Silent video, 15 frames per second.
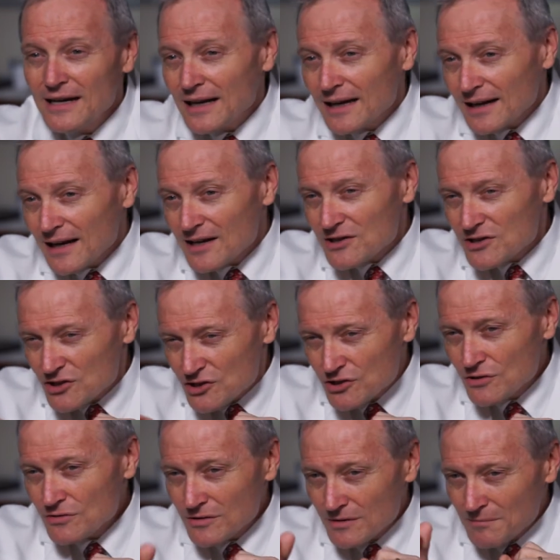Can I
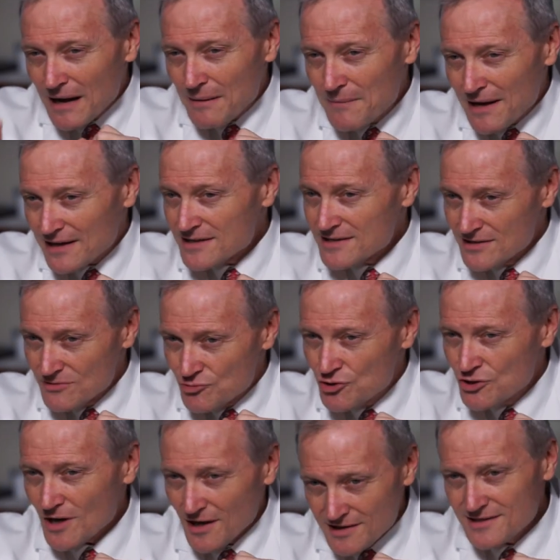shoot my medicine
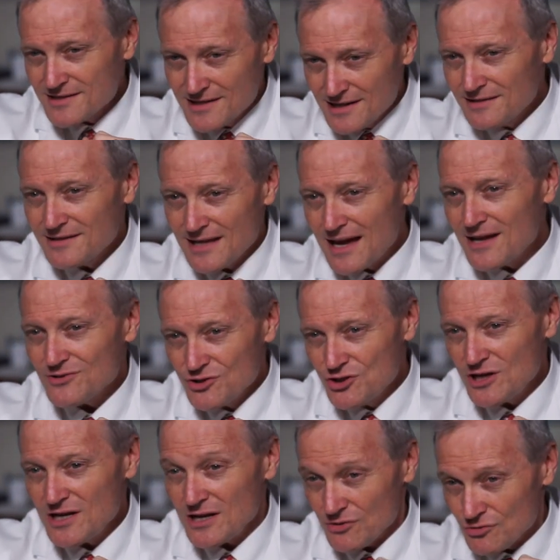just at that
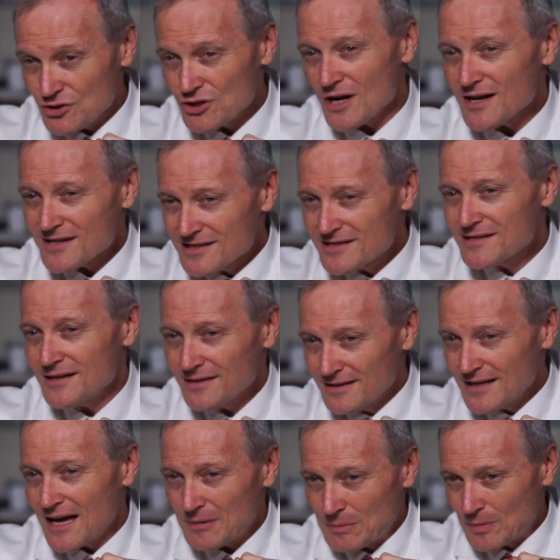gene, just
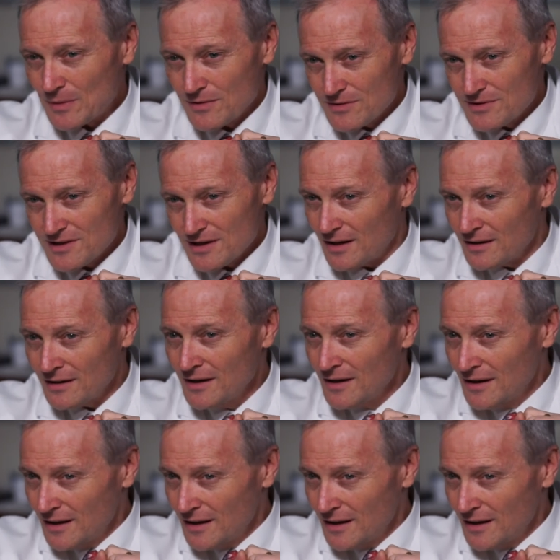at that protein,